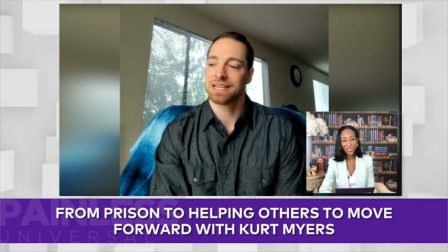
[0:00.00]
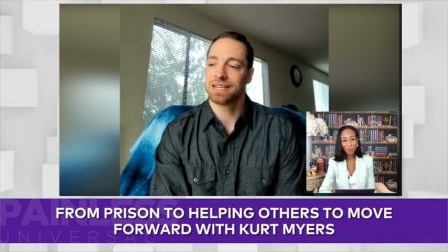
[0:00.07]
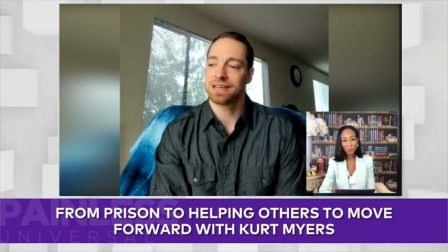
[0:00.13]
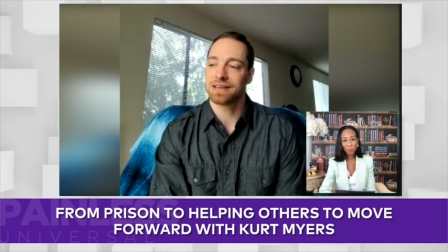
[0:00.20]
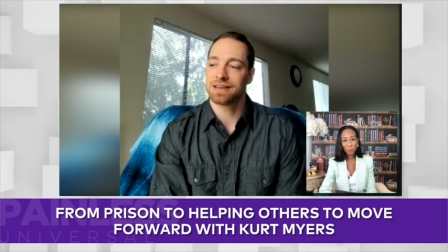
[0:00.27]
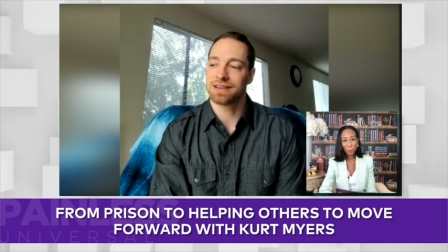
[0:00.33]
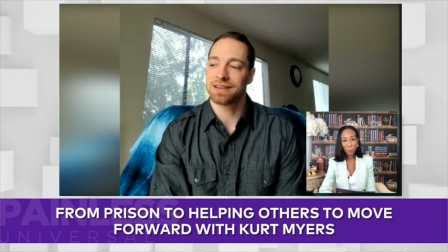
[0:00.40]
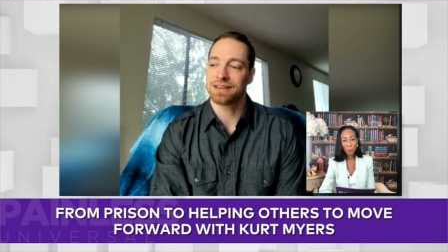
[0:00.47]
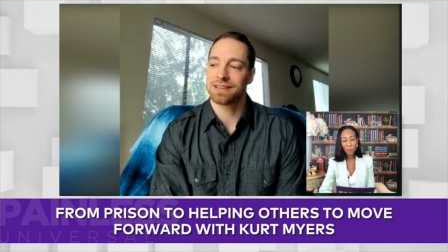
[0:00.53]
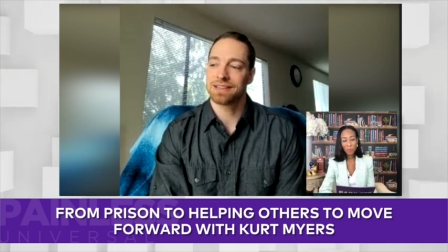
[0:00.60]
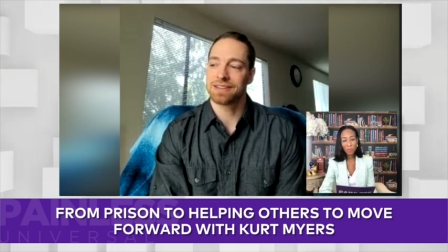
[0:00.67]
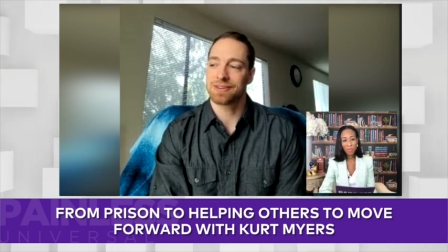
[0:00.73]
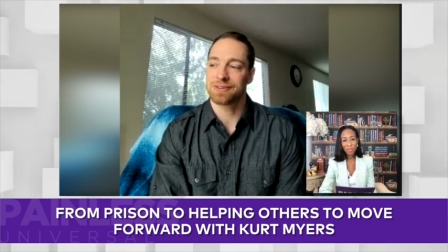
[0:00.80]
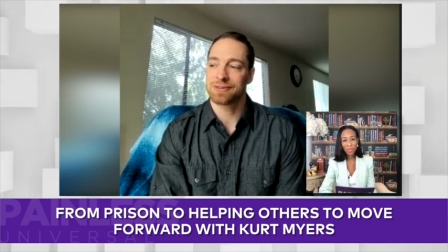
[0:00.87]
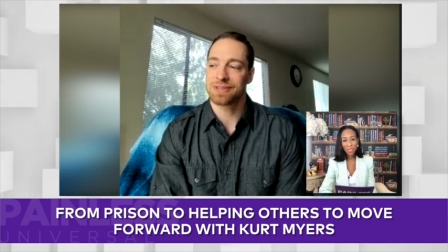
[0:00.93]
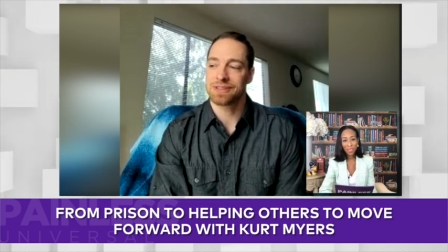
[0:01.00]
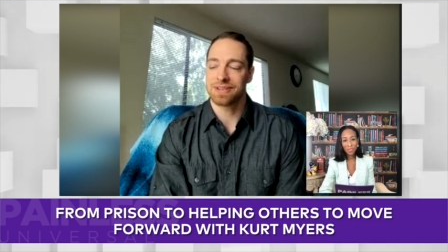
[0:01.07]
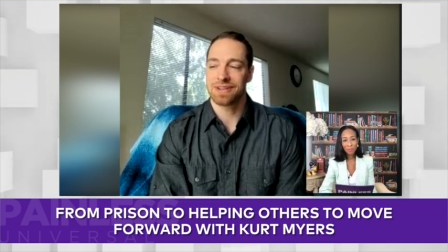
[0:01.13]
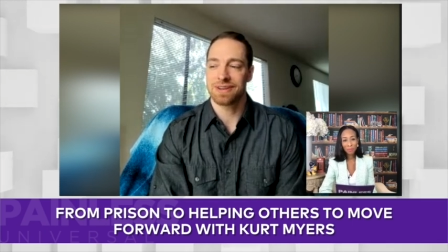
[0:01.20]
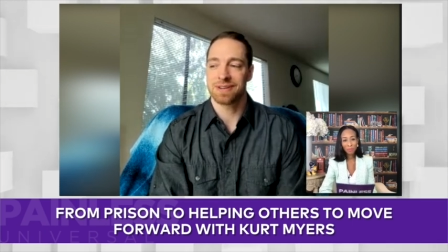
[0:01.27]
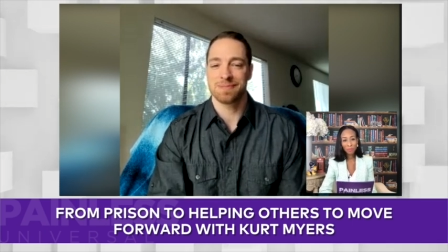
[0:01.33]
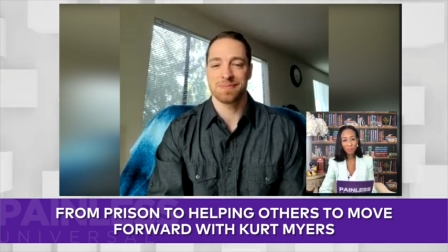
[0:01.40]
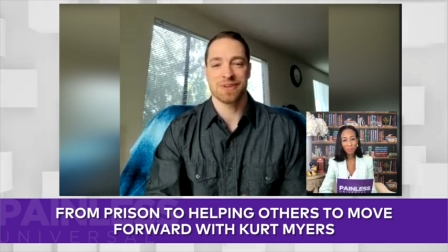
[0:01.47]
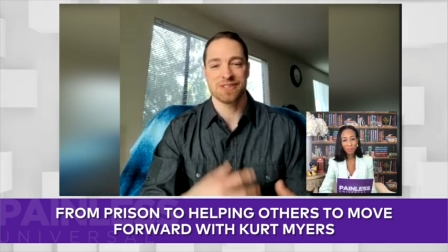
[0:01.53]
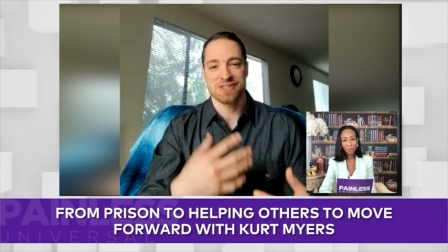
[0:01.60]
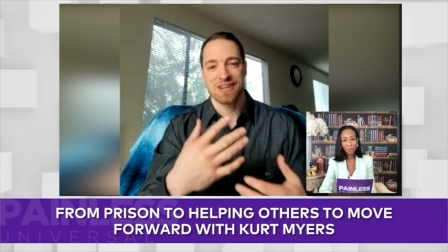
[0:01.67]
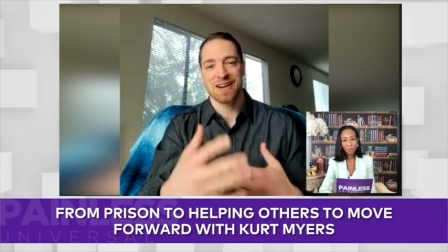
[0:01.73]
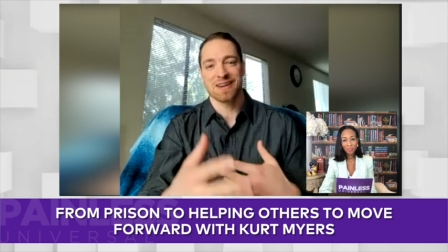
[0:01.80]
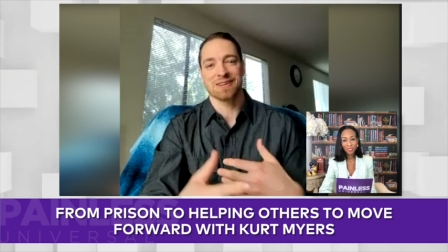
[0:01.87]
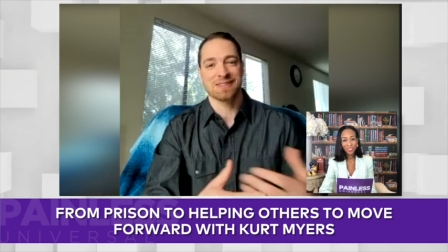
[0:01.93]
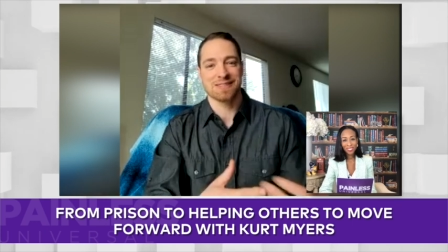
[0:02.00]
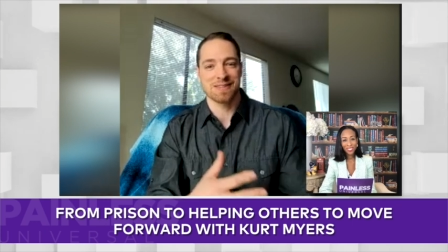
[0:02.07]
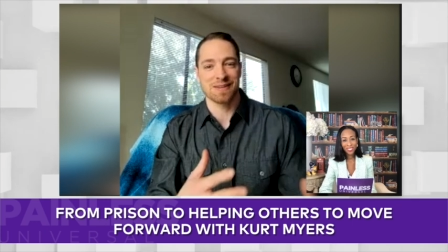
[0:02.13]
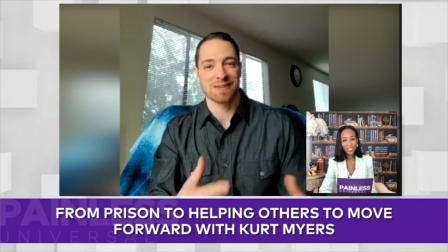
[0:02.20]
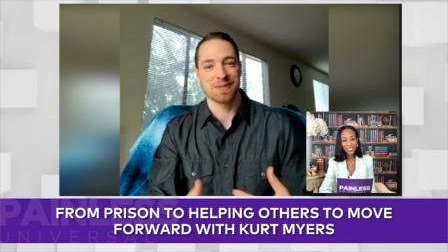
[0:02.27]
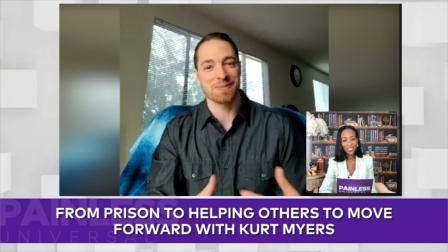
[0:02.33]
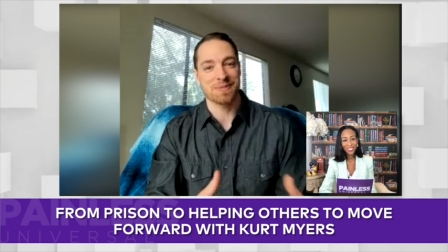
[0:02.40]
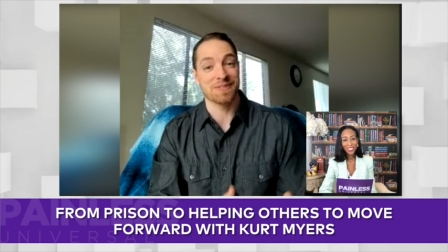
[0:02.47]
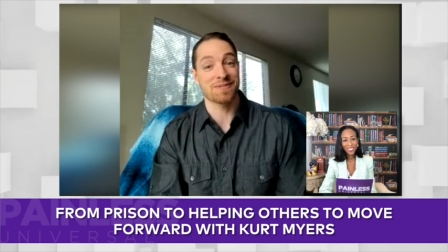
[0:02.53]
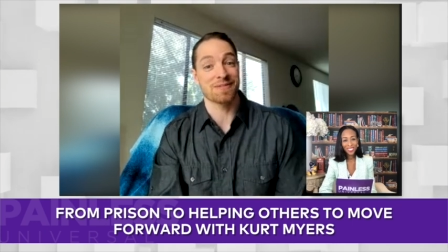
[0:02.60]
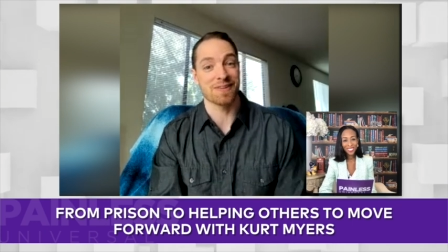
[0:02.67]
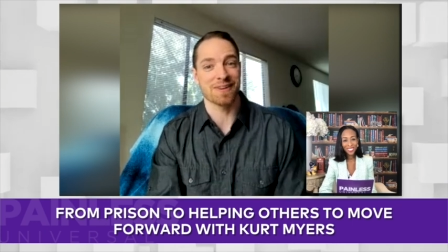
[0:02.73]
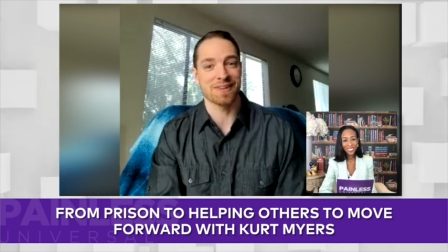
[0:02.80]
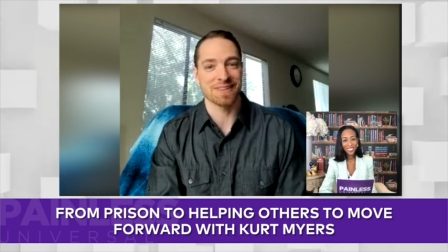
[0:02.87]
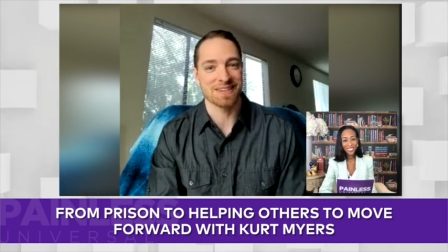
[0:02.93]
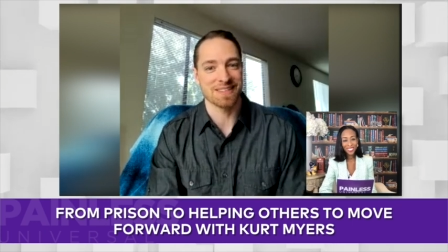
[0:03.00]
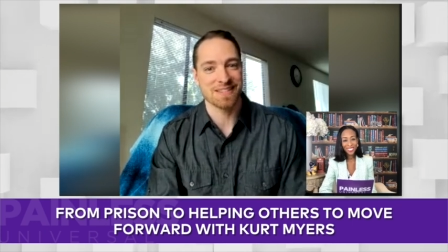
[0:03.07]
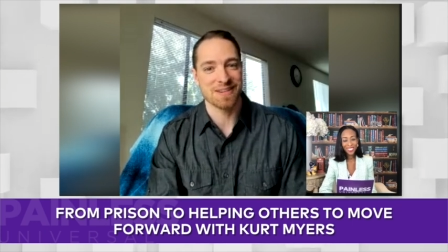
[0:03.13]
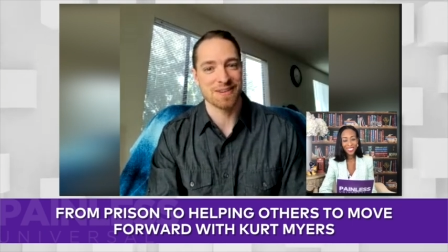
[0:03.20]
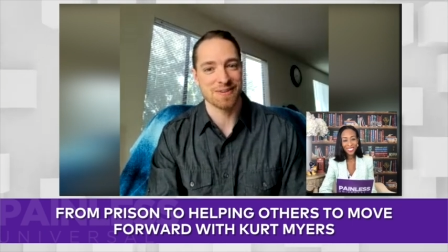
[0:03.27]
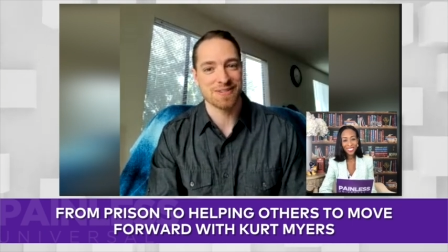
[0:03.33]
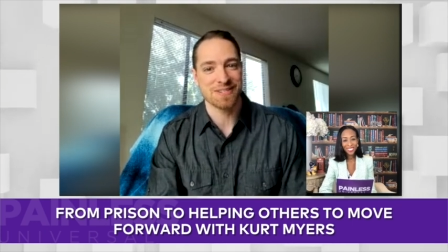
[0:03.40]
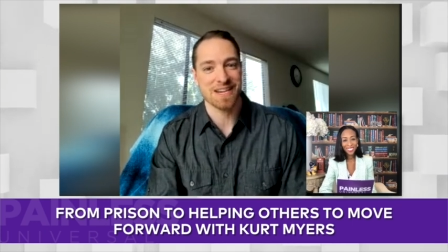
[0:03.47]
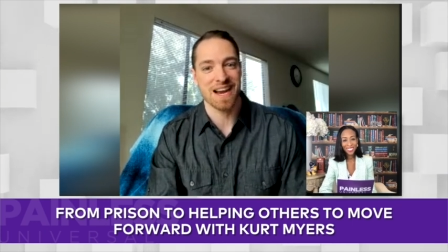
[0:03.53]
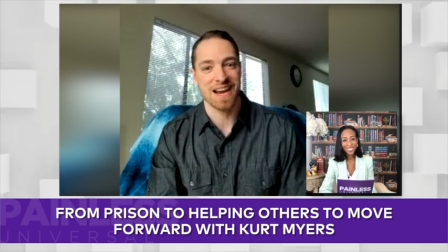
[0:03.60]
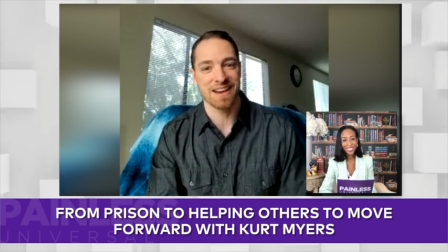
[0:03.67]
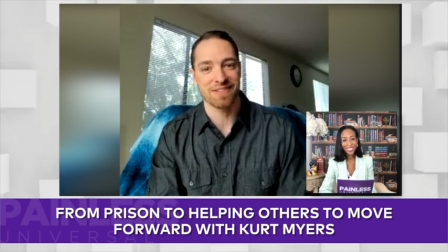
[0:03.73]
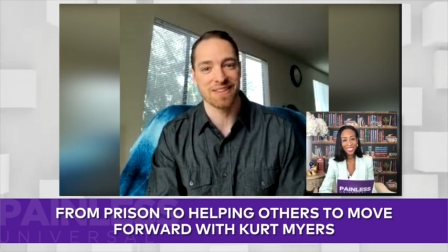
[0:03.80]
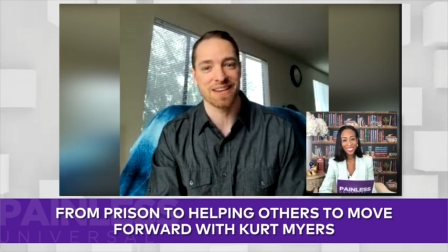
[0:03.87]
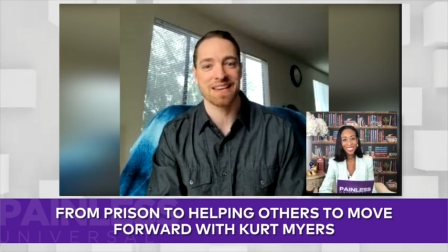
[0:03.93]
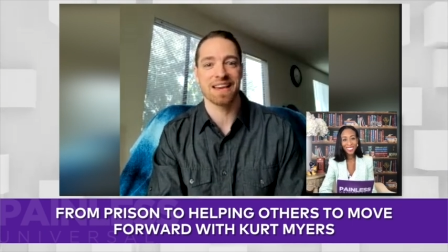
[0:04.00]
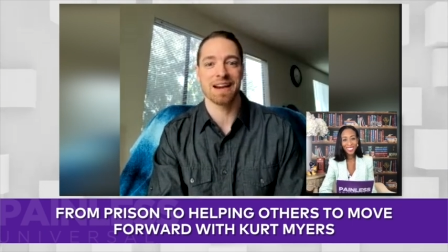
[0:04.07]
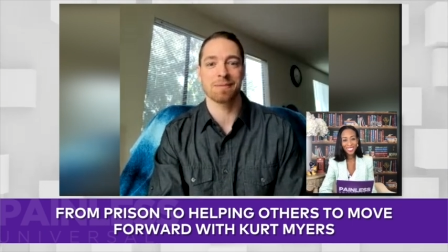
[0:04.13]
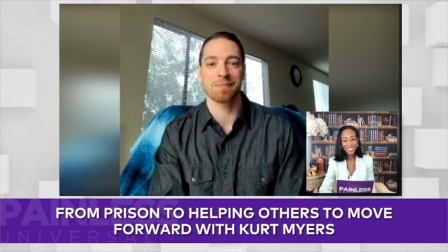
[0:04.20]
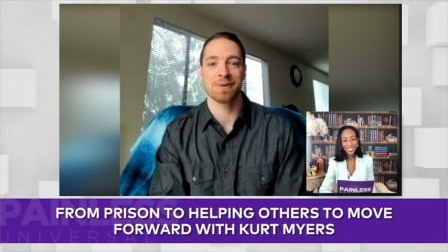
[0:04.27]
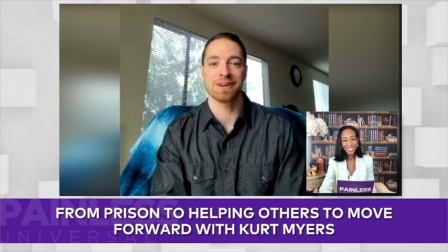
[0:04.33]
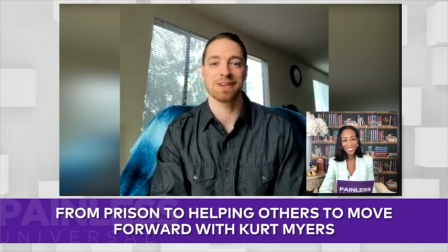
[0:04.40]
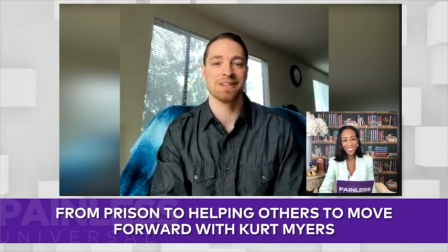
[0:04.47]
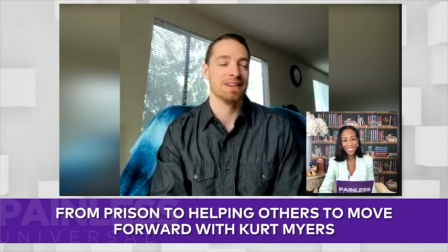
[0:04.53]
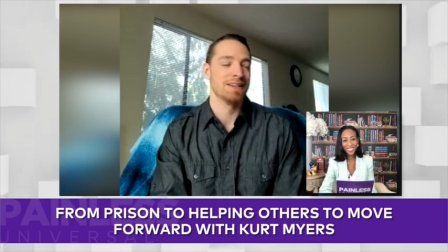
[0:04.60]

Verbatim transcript: uh, you know, um, your child is a little bit, uh, you know, shy of the camera.